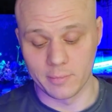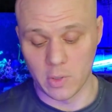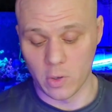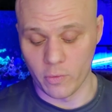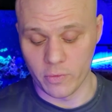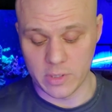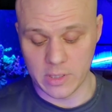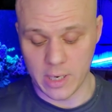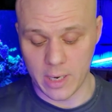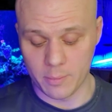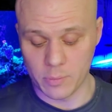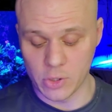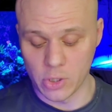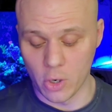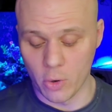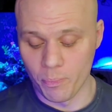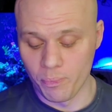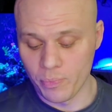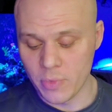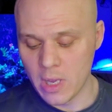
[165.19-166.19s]
over time.
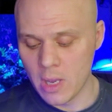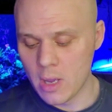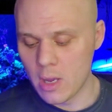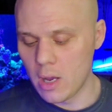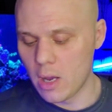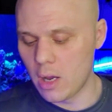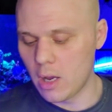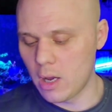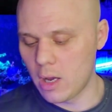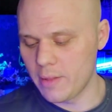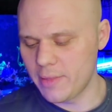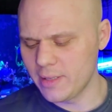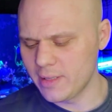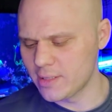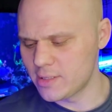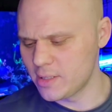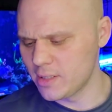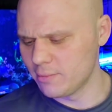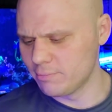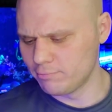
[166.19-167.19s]
So I think
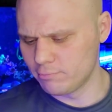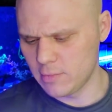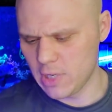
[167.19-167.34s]
that's it.